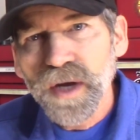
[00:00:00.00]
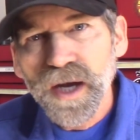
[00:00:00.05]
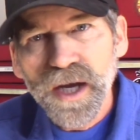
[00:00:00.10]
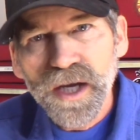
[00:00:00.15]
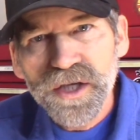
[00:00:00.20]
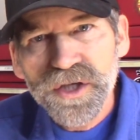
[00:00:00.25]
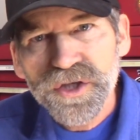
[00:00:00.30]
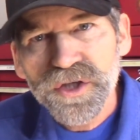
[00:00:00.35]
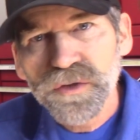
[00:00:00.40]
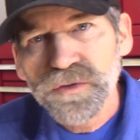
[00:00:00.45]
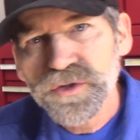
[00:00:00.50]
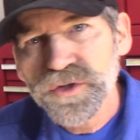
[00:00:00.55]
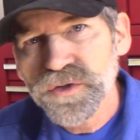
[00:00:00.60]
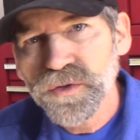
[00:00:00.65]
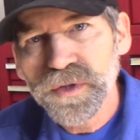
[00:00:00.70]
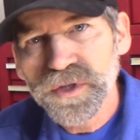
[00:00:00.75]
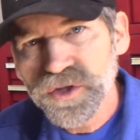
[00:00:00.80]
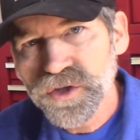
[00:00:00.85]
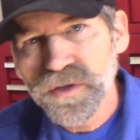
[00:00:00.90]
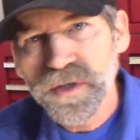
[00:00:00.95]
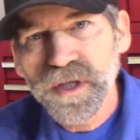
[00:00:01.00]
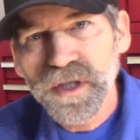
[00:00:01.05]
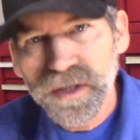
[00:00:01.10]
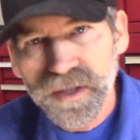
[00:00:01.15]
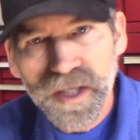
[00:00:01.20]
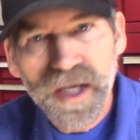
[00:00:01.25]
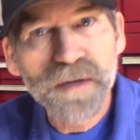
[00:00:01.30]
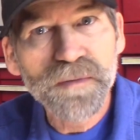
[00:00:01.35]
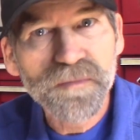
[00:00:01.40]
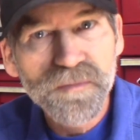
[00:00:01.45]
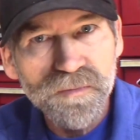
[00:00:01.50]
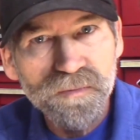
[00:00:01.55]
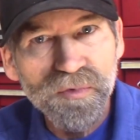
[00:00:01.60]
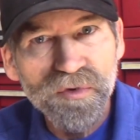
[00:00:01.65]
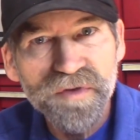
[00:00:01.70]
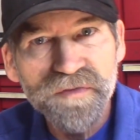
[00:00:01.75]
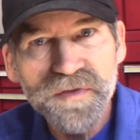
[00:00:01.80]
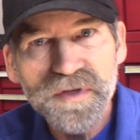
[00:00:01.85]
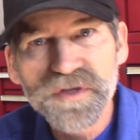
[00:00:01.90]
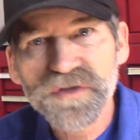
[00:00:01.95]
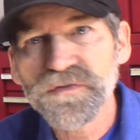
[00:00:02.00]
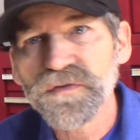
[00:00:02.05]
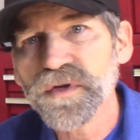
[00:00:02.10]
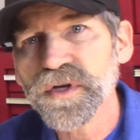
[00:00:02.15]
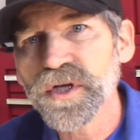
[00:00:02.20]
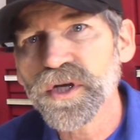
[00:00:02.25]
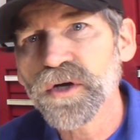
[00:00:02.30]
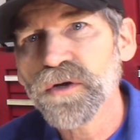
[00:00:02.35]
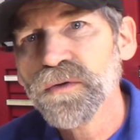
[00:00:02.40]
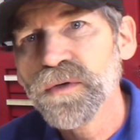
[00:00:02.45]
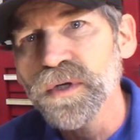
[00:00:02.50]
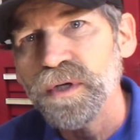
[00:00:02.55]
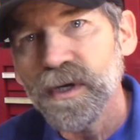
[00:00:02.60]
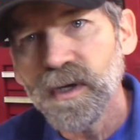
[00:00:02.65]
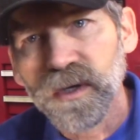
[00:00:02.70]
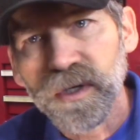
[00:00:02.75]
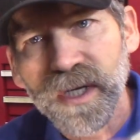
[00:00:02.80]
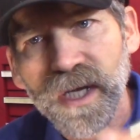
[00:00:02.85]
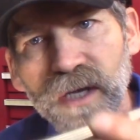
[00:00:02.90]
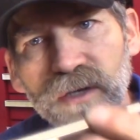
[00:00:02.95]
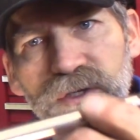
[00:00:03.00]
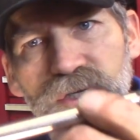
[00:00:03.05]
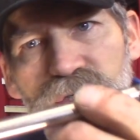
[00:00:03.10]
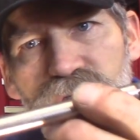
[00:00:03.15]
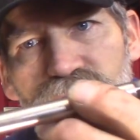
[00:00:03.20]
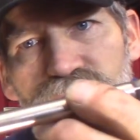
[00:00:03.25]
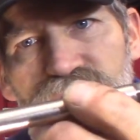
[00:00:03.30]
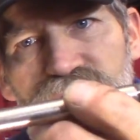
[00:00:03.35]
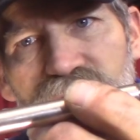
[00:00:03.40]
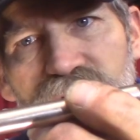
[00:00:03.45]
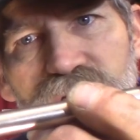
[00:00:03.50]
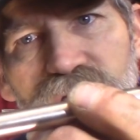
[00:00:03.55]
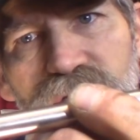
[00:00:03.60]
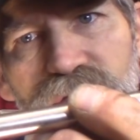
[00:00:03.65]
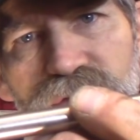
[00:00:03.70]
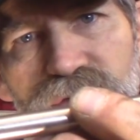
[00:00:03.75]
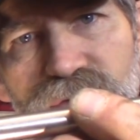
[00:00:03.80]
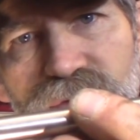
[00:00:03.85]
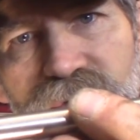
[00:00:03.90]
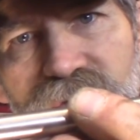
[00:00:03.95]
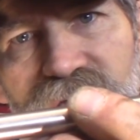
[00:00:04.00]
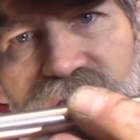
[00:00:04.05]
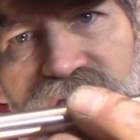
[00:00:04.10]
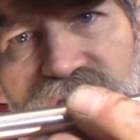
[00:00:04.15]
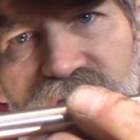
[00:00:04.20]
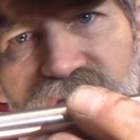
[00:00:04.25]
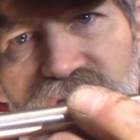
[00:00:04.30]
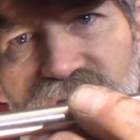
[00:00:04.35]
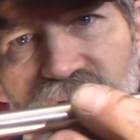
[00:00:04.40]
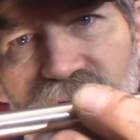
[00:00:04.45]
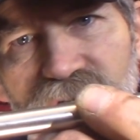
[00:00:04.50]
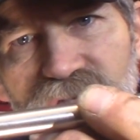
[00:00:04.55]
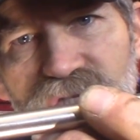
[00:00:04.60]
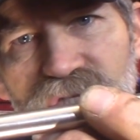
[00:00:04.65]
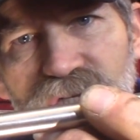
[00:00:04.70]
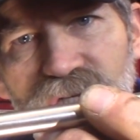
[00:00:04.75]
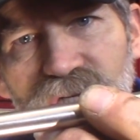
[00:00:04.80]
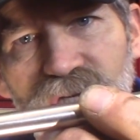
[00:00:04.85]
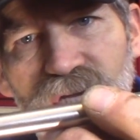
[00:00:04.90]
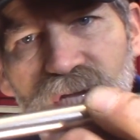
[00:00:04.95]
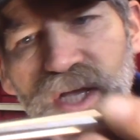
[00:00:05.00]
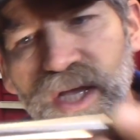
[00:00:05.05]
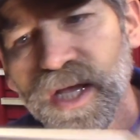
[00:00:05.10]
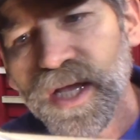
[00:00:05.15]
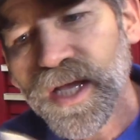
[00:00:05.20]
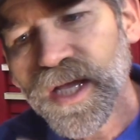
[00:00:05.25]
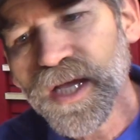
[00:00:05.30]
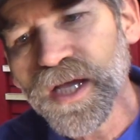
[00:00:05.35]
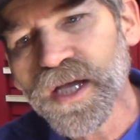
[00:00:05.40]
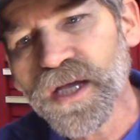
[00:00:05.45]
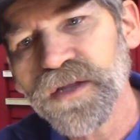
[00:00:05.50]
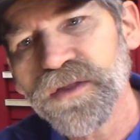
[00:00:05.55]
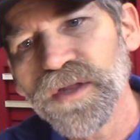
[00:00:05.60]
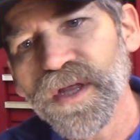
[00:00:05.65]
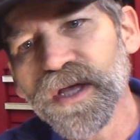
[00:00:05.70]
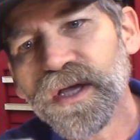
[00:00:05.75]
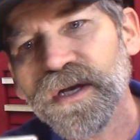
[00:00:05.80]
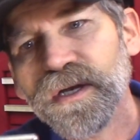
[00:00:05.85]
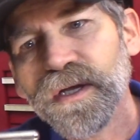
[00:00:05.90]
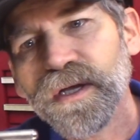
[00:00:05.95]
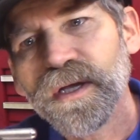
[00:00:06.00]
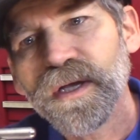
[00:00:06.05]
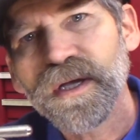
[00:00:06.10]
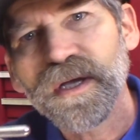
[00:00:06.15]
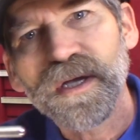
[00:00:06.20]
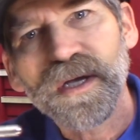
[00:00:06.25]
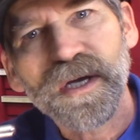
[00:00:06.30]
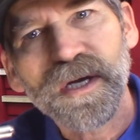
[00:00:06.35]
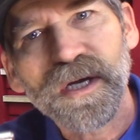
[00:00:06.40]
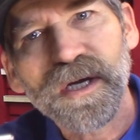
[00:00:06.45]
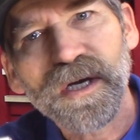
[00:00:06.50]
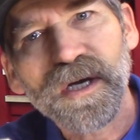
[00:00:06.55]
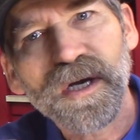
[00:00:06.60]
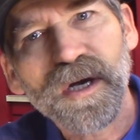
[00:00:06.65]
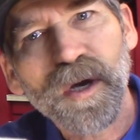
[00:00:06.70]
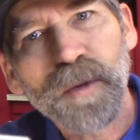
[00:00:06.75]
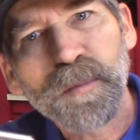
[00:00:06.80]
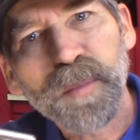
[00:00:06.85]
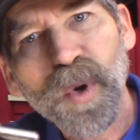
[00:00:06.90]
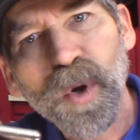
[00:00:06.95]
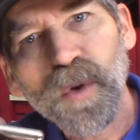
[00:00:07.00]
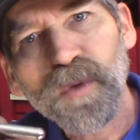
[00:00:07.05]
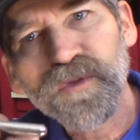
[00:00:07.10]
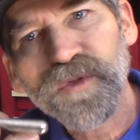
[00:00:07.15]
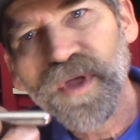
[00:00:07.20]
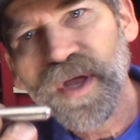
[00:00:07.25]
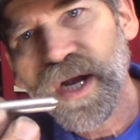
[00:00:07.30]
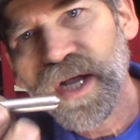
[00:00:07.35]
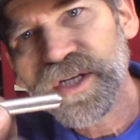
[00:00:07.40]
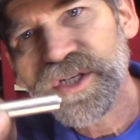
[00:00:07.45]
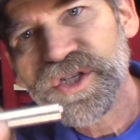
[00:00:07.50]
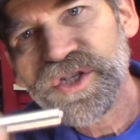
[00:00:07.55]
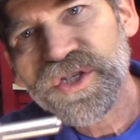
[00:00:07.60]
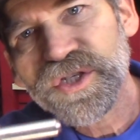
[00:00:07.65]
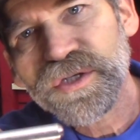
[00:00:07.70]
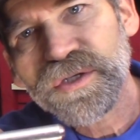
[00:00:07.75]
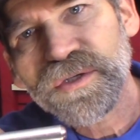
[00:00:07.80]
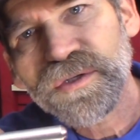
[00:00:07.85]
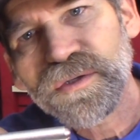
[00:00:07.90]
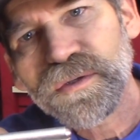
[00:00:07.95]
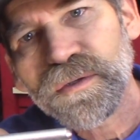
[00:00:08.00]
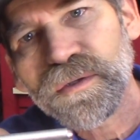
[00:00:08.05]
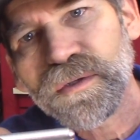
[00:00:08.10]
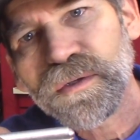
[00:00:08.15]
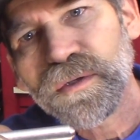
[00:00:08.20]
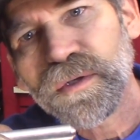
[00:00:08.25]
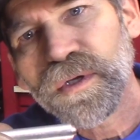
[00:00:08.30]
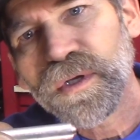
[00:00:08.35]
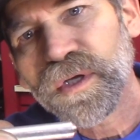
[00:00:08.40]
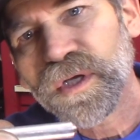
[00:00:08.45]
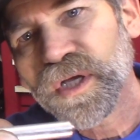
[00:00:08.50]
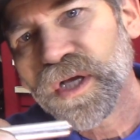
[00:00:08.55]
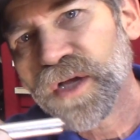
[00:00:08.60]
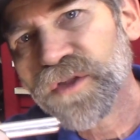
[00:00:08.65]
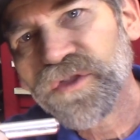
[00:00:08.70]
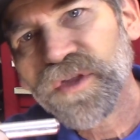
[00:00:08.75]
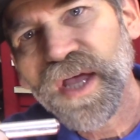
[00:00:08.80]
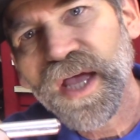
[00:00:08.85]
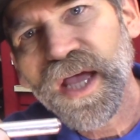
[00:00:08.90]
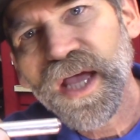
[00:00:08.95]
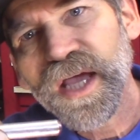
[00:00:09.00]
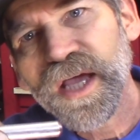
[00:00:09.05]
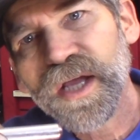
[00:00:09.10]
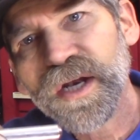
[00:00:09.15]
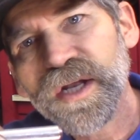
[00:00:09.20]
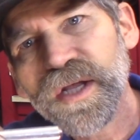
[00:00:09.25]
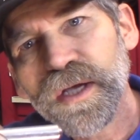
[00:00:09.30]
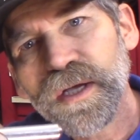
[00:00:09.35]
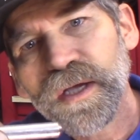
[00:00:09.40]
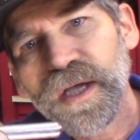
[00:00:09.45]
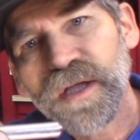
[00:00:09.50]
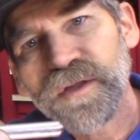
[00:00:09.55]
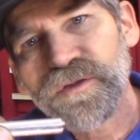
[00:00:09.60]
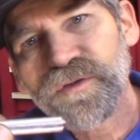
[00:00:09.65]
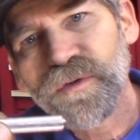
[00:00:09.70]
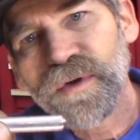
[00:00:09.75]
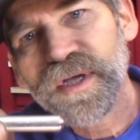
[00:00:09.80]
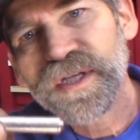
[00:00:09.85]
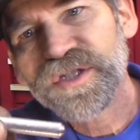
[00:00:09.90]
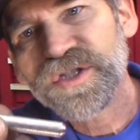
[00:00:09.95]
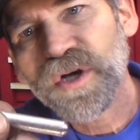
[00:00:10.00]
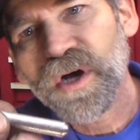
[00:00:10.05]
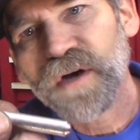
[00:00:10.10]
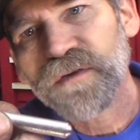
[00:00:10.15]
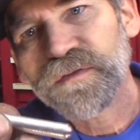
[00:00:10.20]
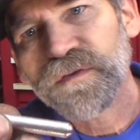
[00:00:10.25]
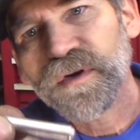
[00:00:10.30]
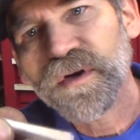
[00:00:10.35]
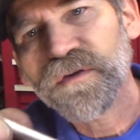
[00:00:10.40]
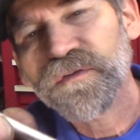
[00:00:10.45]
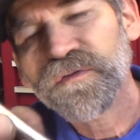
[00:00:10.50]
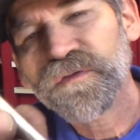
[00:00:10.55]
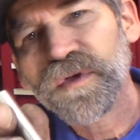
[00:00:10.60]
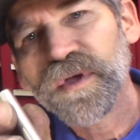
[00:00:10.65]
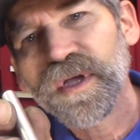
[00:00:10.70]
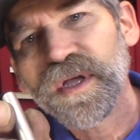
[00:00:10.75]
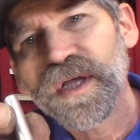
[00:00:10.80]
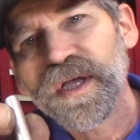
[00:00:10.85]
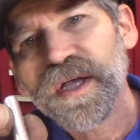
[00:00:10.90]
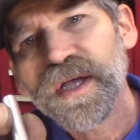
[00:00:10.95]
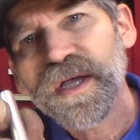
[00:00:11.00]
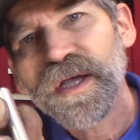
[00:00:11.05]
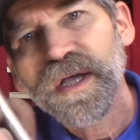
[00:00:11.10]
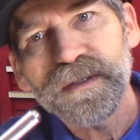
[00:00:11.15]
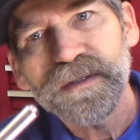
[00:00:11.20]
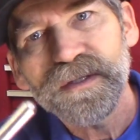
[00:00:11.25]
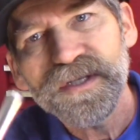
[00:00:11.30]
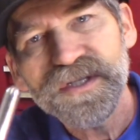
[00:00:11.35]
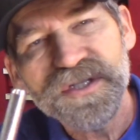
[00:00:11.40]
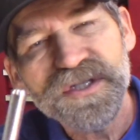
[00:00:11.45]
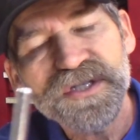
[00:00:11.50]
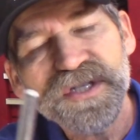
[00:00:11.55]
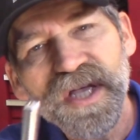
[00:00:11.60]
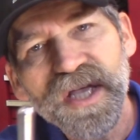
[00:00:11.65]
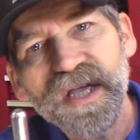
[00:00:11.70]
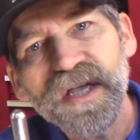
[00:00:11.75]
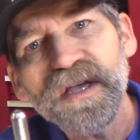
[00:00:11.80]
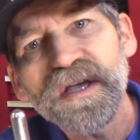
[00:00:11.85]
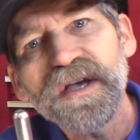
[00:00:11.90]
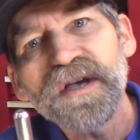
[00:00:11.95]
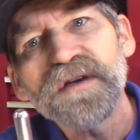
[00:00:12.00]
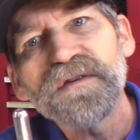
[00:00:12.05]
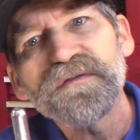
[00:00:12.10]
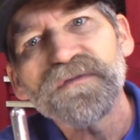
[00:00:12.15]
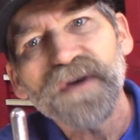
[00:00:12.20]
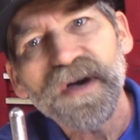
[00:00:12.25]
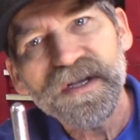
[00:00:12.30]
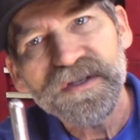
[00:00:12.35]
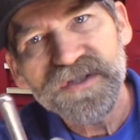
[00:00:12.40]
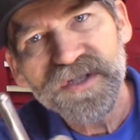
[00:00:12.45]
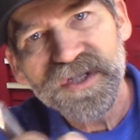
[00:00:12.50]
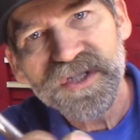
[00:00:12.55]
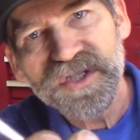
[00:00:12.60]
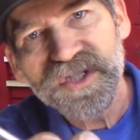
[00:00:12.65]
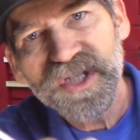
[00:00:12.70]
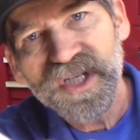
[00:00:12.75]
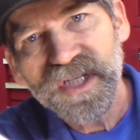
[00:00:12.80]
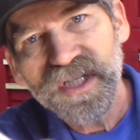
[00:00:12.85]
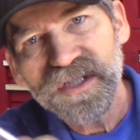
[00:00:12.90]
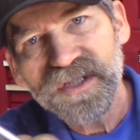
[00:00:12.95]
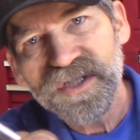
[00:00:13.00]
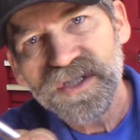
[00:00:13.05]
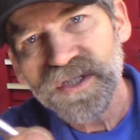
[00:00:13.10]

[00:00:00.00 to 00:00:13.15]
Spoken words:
I showed you a trick in that previous video on how to use a 3/8 extension and then a bolt that I just cut the head and threads off of. This is a 5/16